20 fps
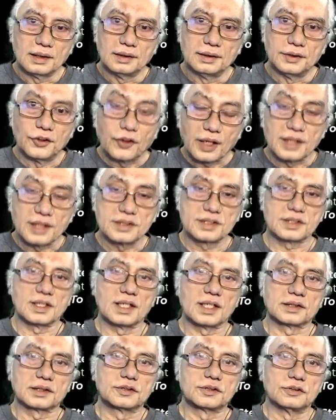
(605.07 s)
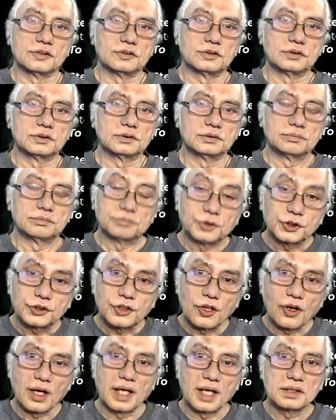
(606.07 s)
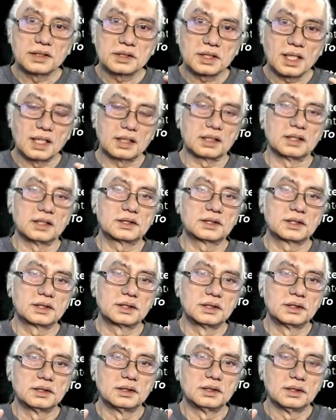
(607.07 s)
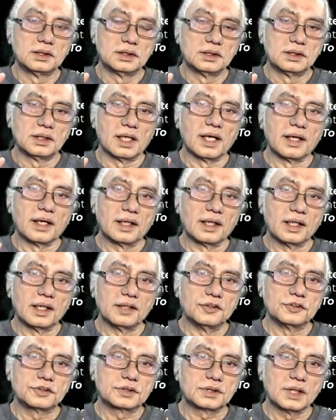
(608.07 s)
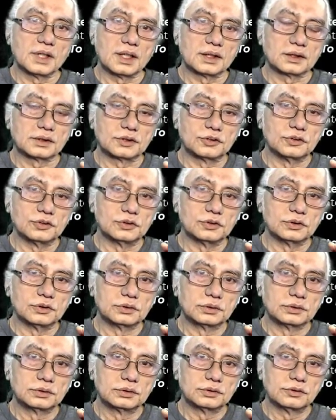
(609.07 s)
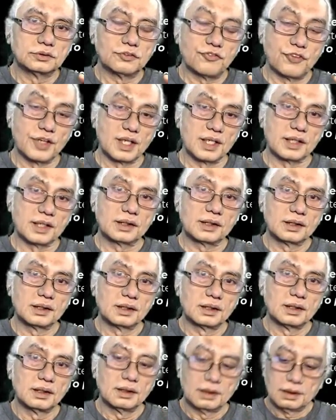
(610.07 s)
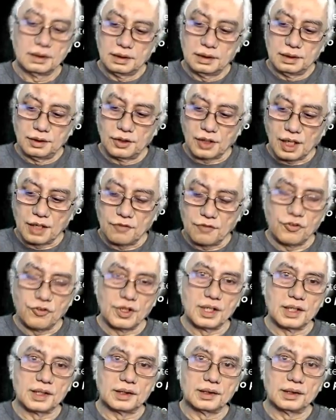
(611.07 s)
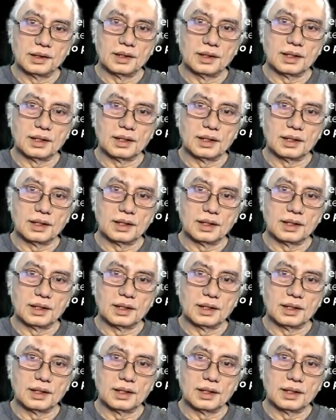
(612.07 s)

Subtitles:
you can start to put your hands like this, and then you start to feel it. You can feel it